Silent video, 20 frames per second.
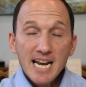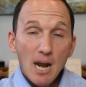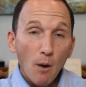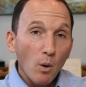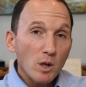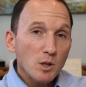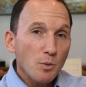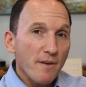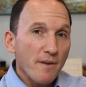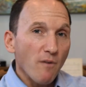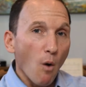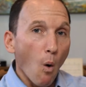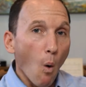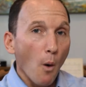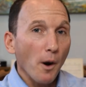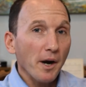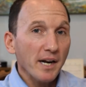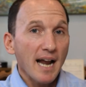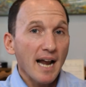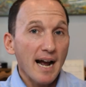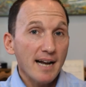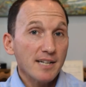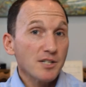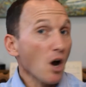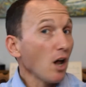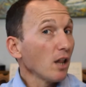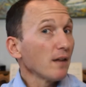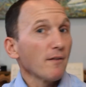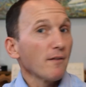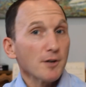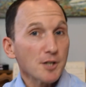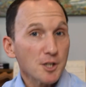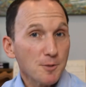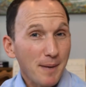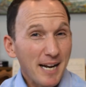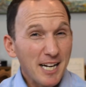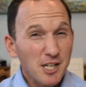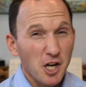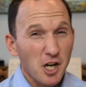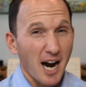Now, once we've organized all of our
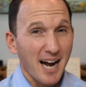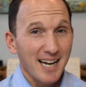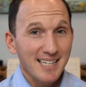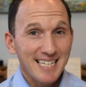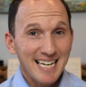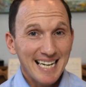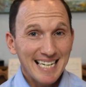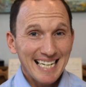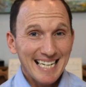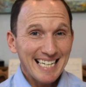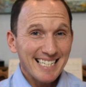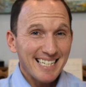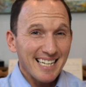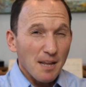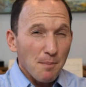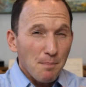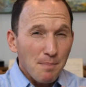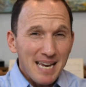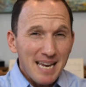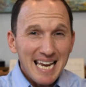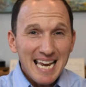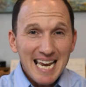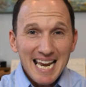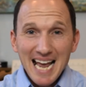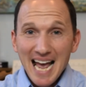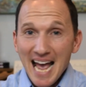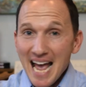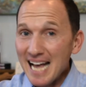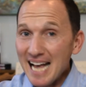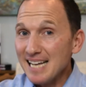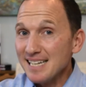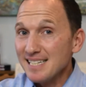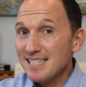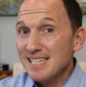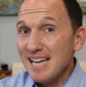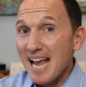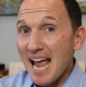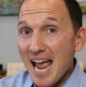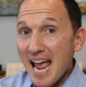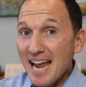speech content into the
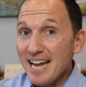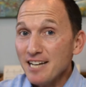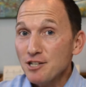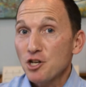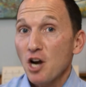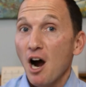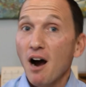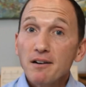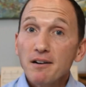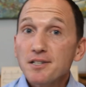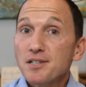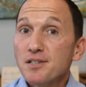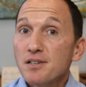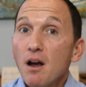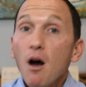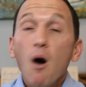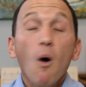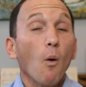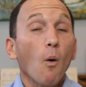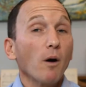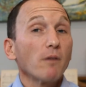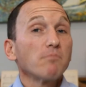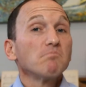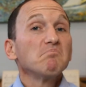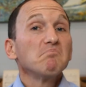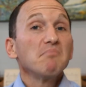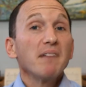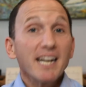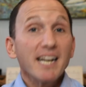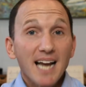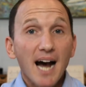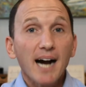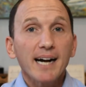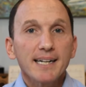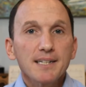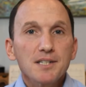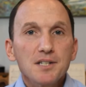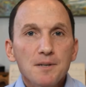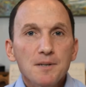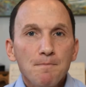PSA chunks or
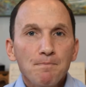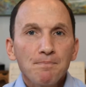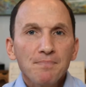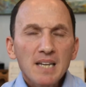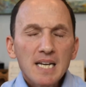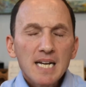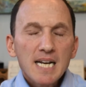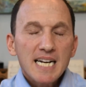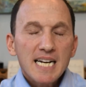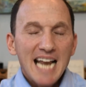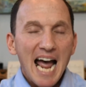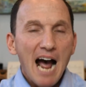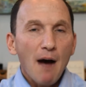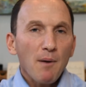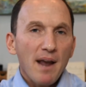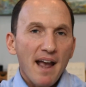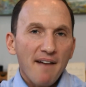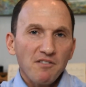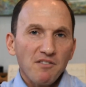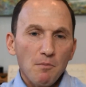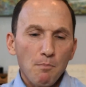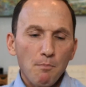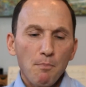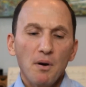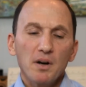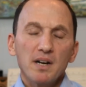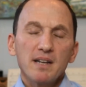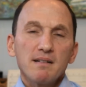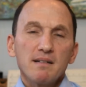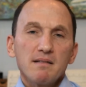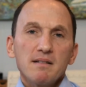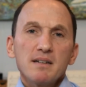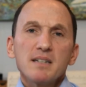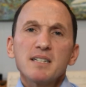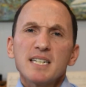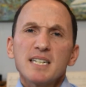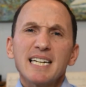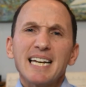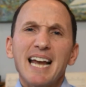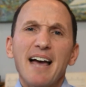nuggets, now we have to put it
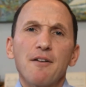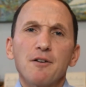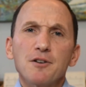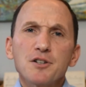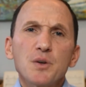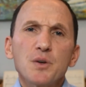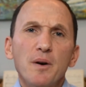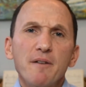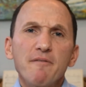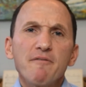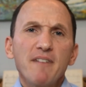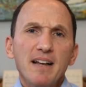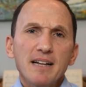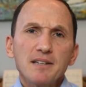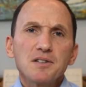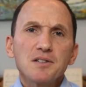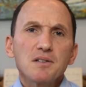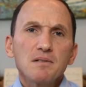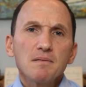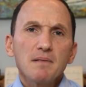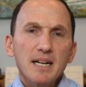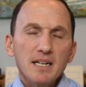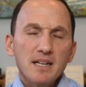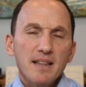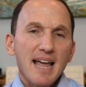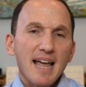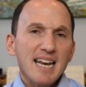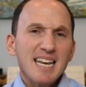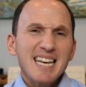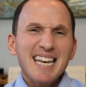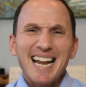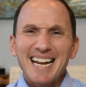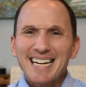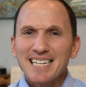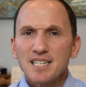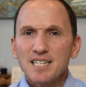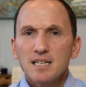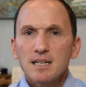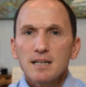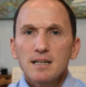together so it fits into that
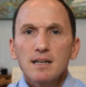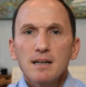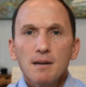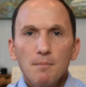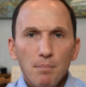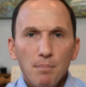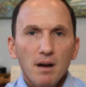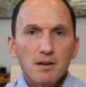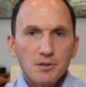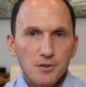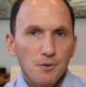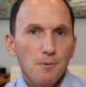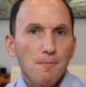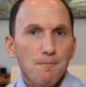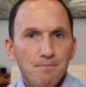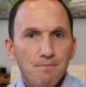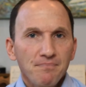nice puzzle.